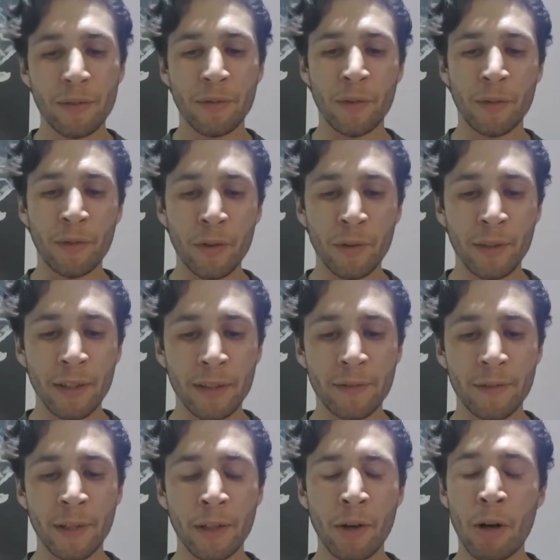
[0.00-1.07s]
for viewing this
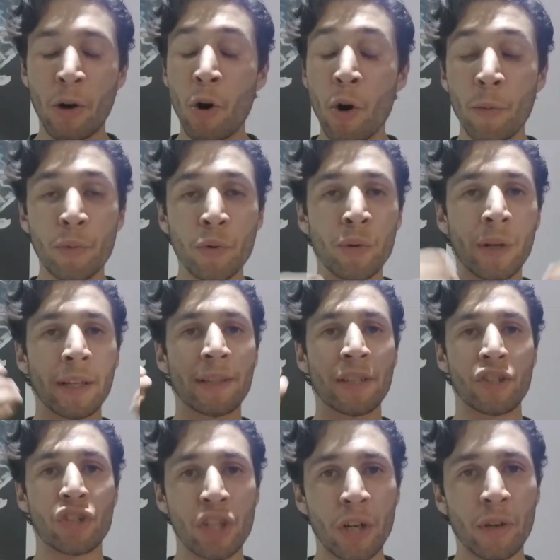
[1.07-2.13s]
video. I hope you get to
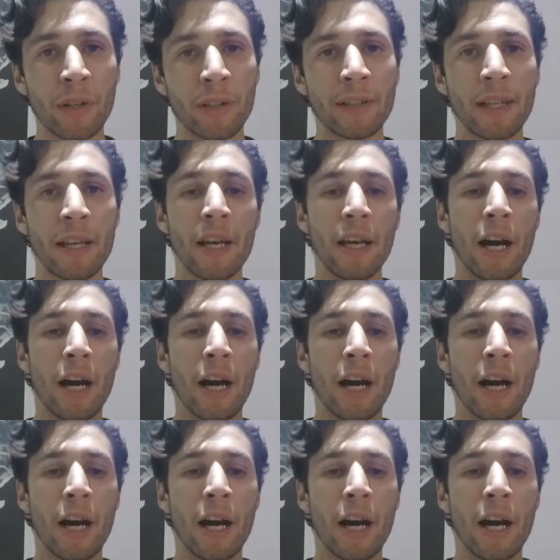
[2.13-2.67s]
share it.